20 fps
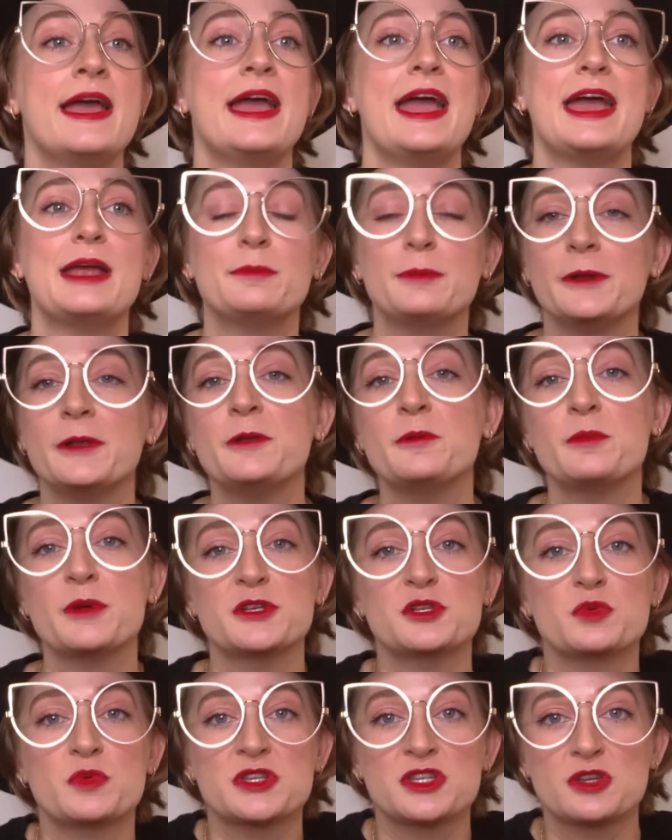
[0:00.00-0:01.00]
And pretty
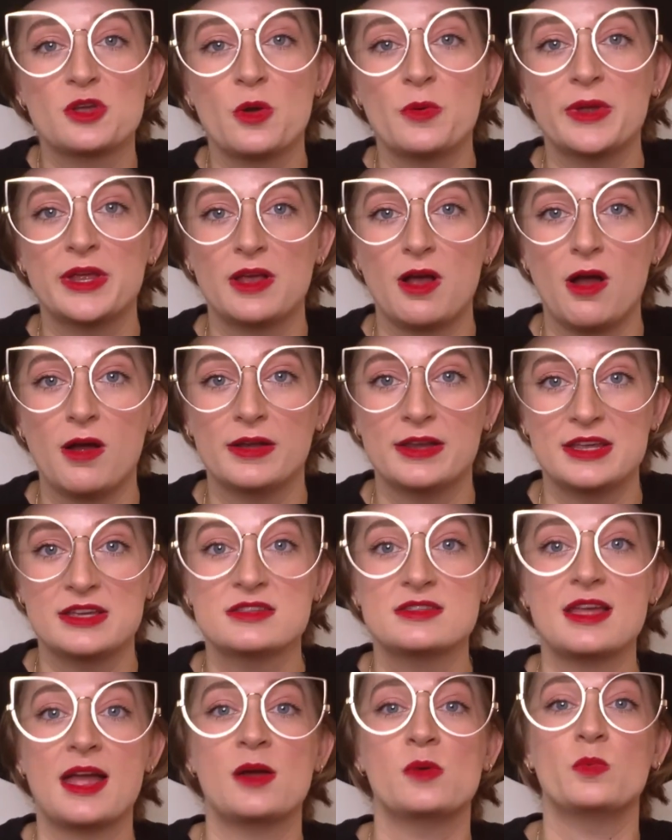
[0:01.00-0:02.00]
much what's going on is
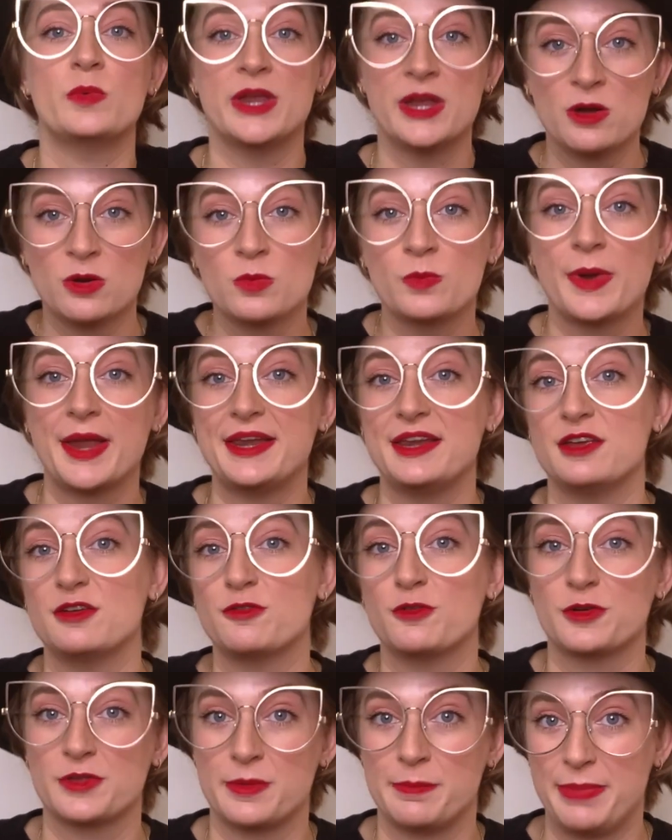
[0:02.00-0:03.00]
that we are waiting
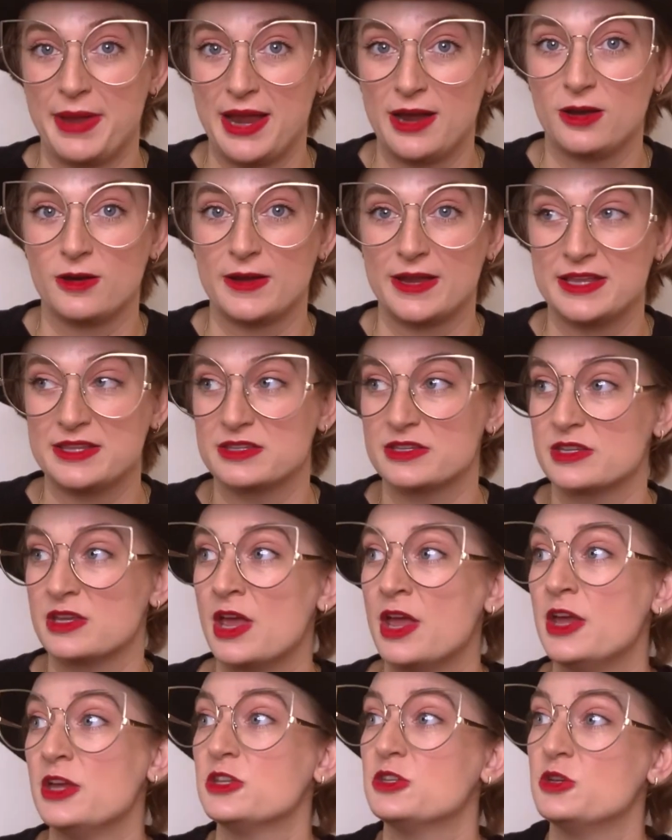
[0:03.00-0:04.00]
for the parent
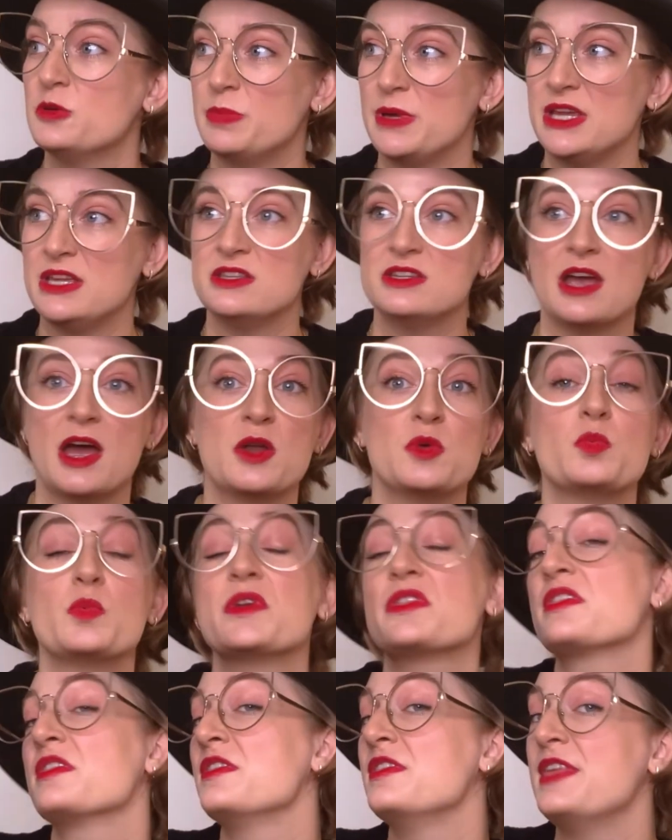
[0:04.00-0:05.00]
to be done
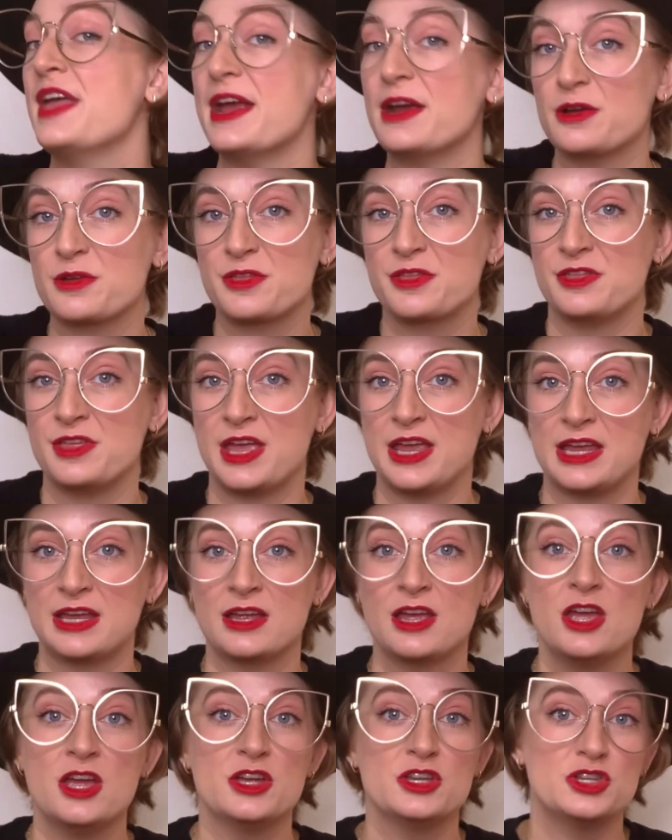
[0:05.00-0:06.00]
with their thing
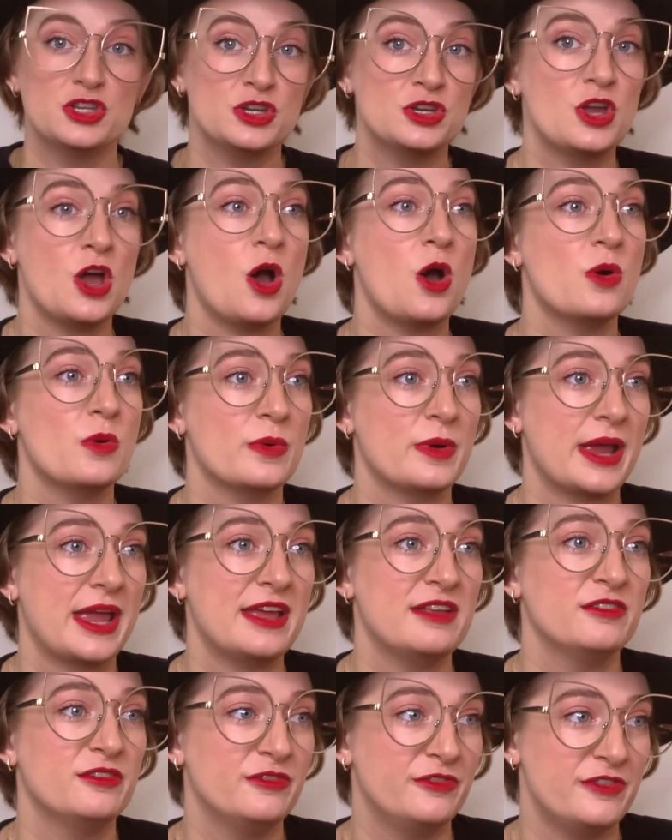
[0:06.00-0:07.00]
to go
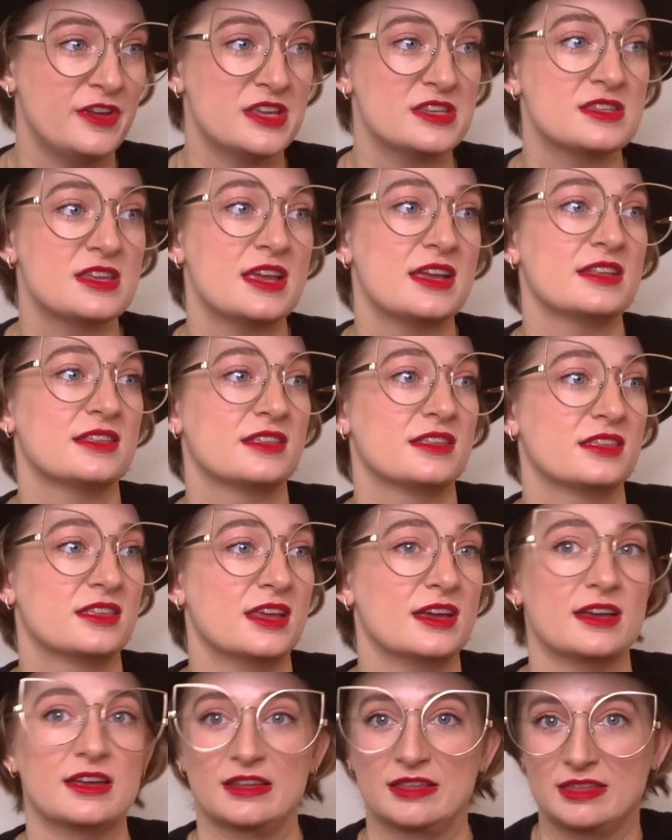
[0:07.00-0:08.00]
and visit
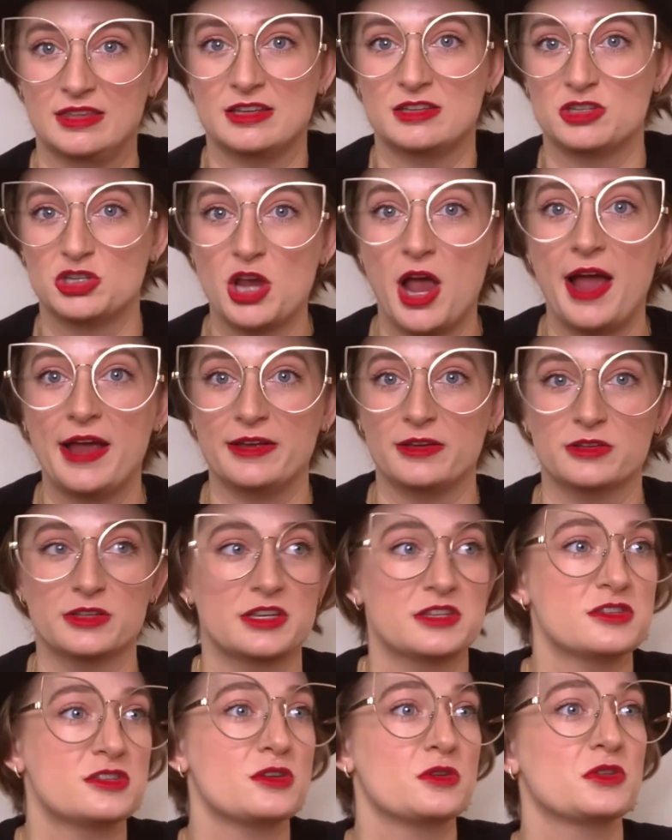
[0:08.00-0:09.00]
the child.
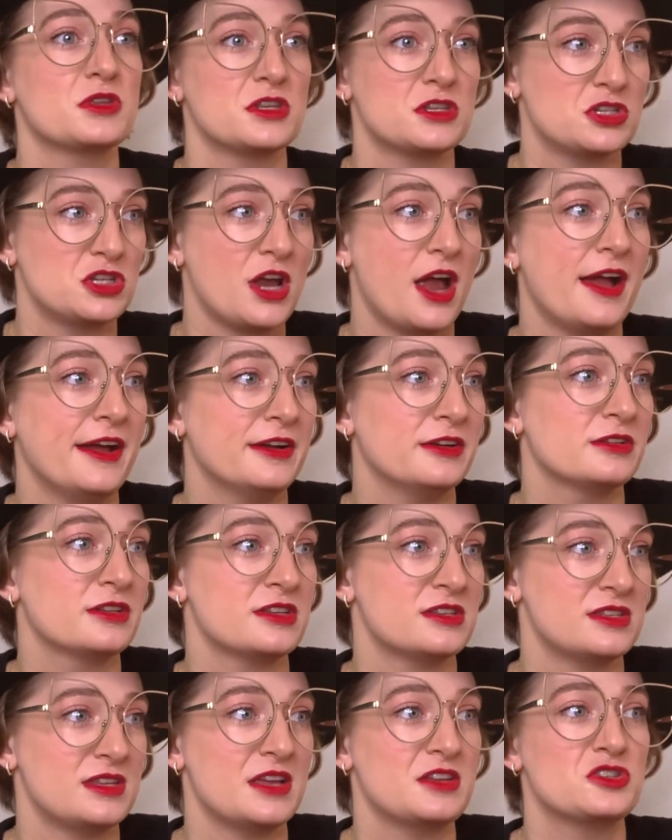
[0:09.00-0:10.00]
And so the child
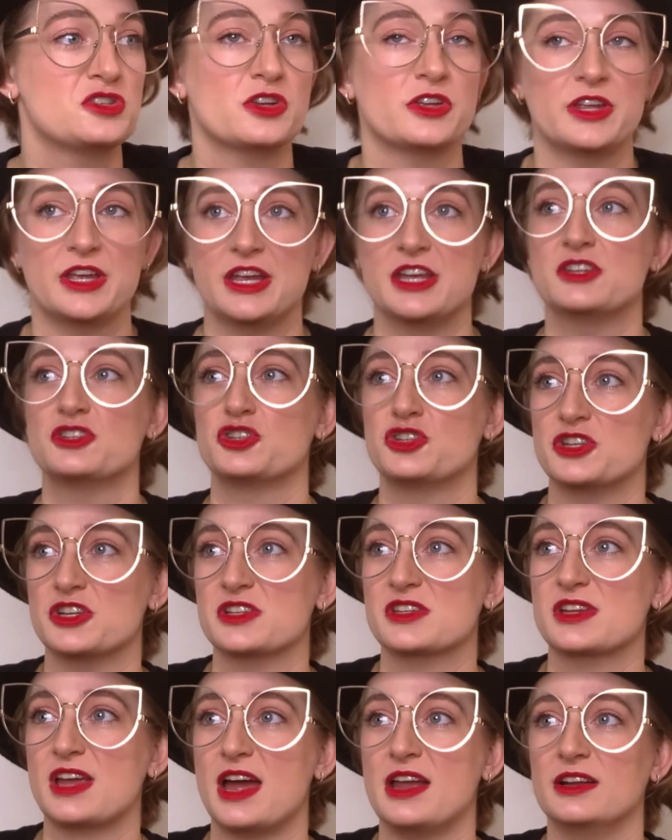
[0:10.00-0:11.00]
essentially is
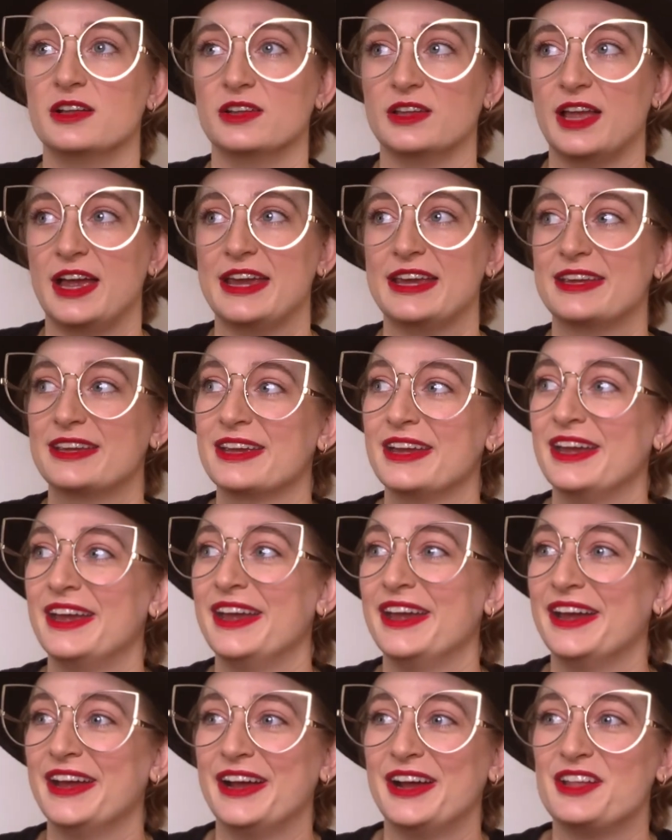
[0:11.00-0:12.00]
just kind of like,
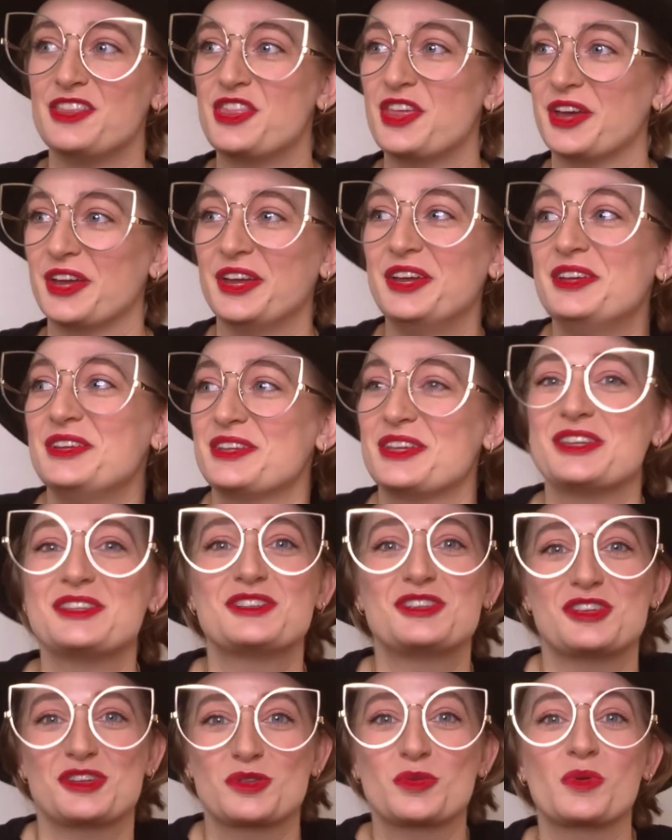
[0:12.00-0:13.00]
the
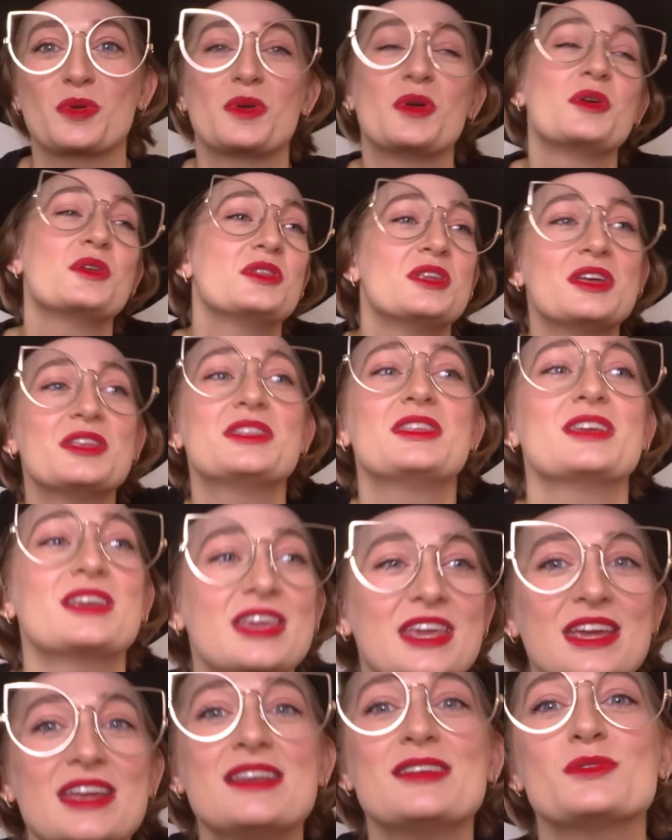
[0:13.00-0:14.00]

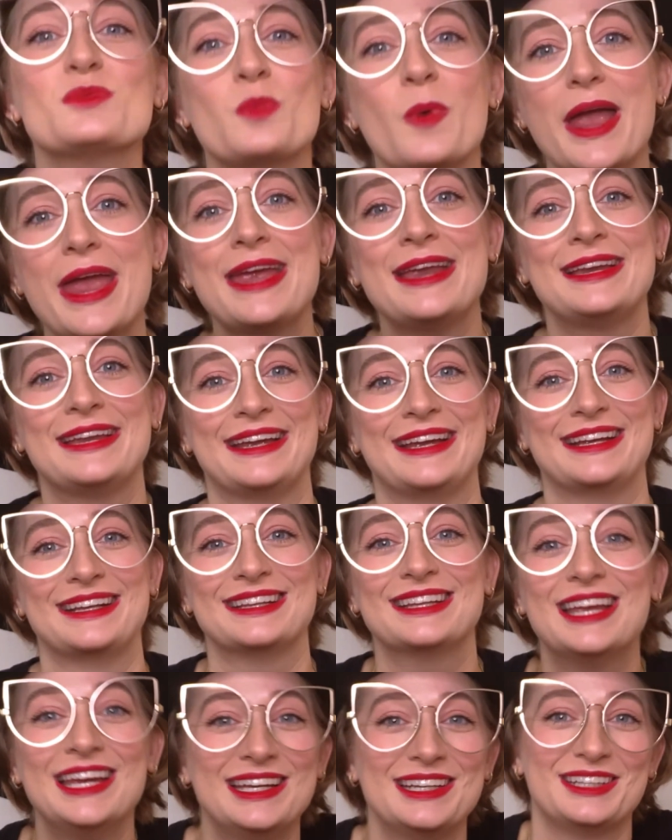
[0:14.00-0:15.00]
kid is
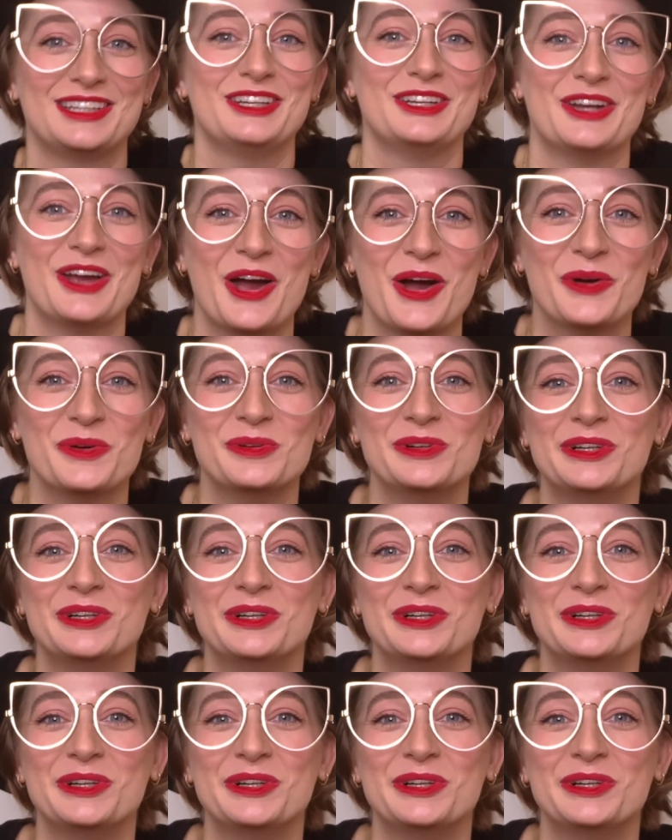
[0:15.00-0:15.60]
waiting, you know?